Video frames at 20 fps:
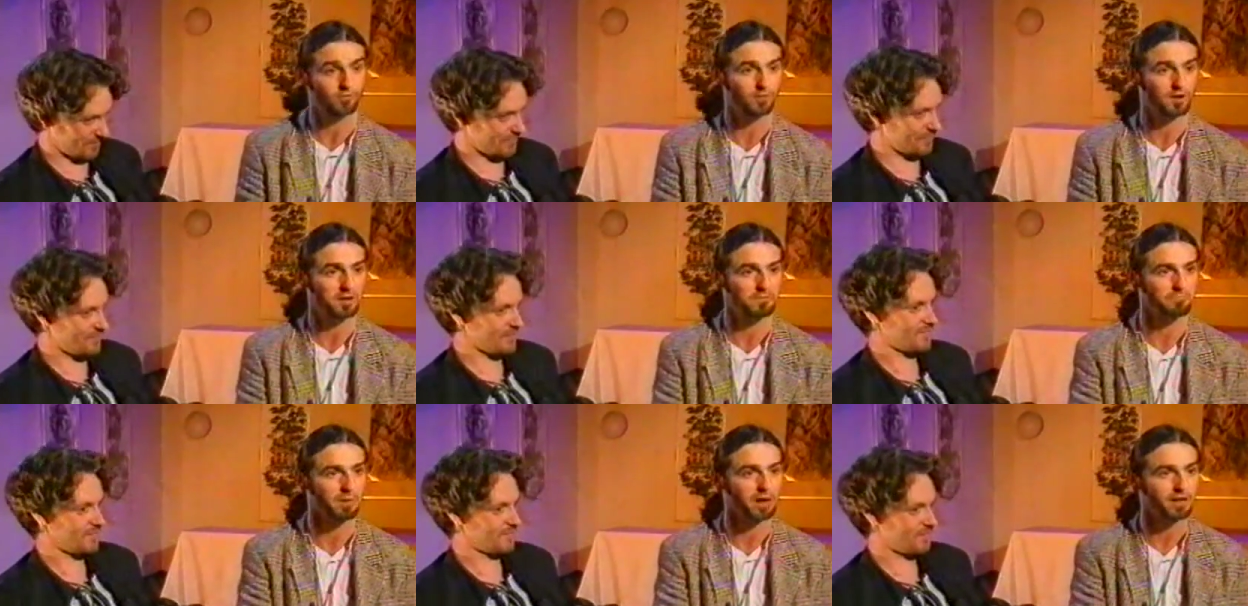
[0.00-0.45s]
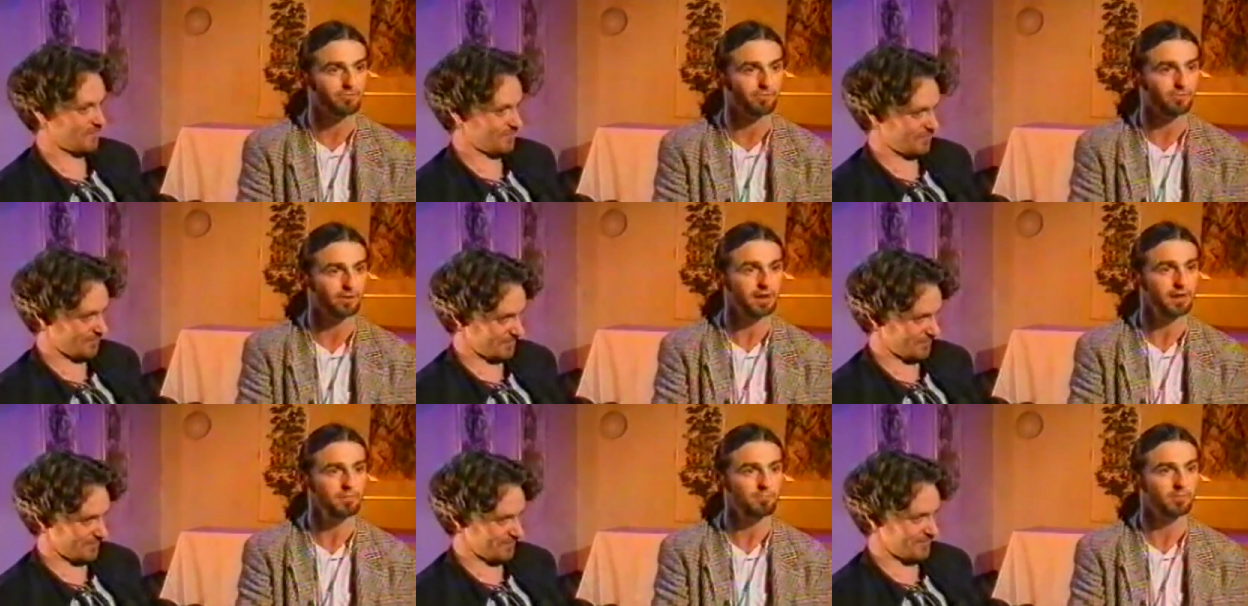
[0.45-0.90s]
Speaker 1: frame by
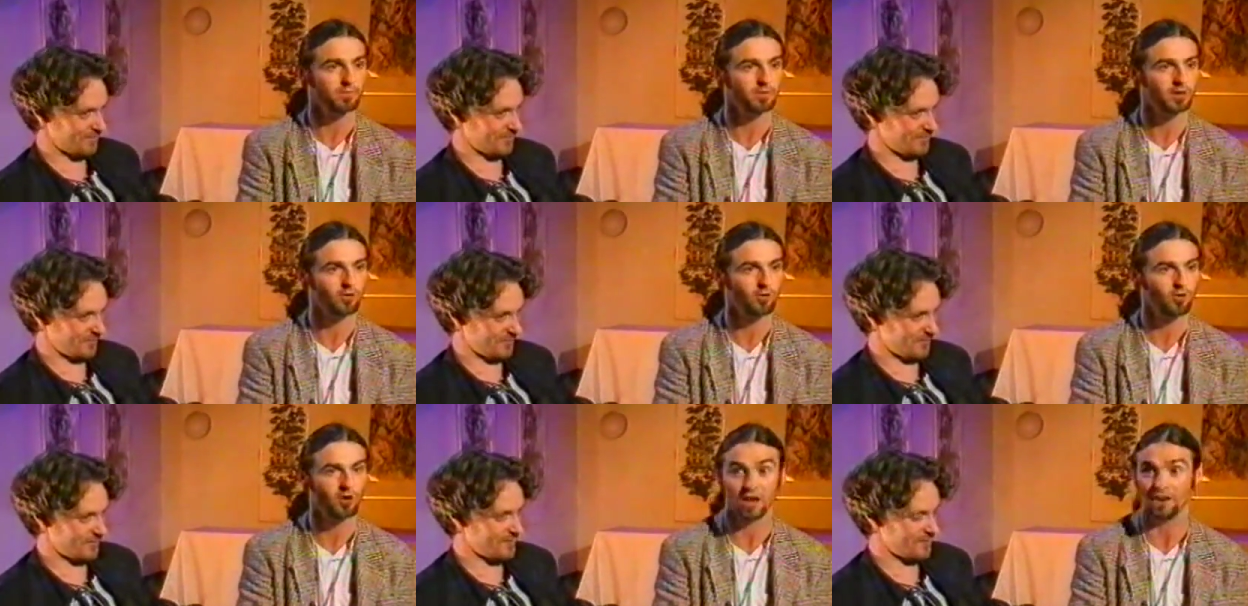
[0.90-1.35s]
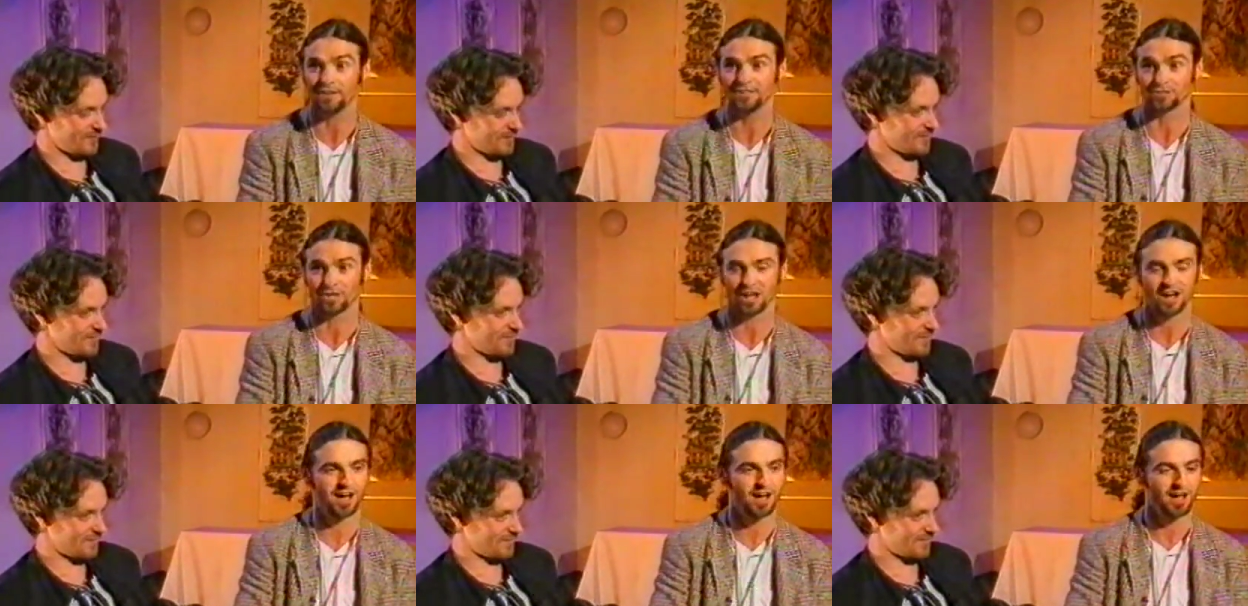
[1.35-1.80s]
frame, you know. And it's
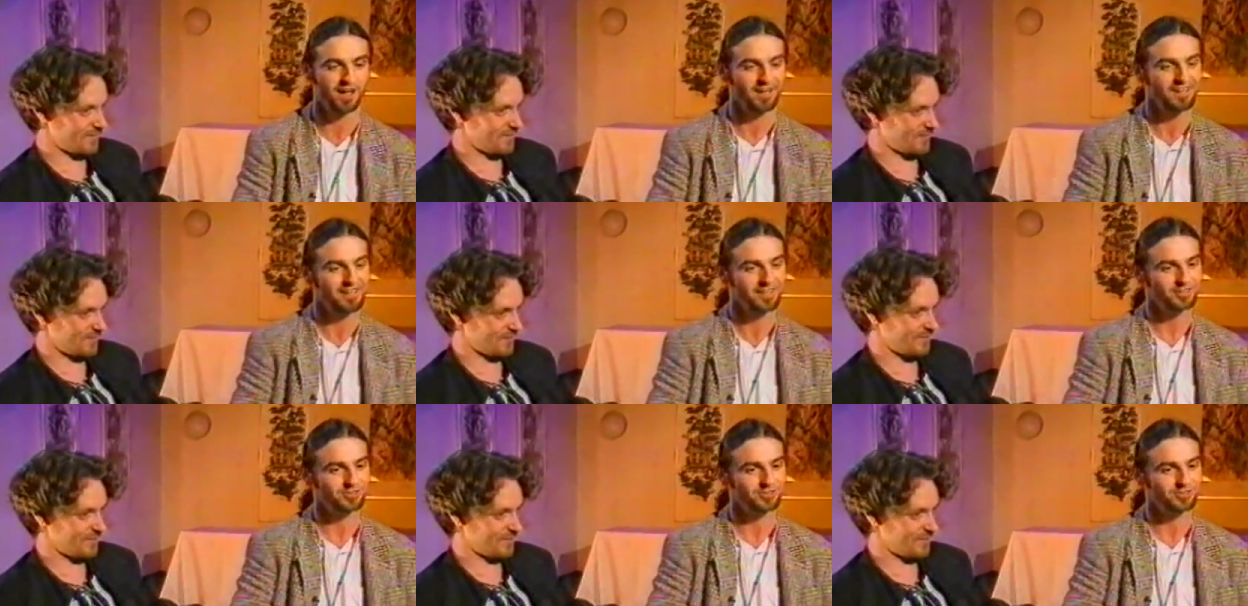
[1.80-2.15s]
like,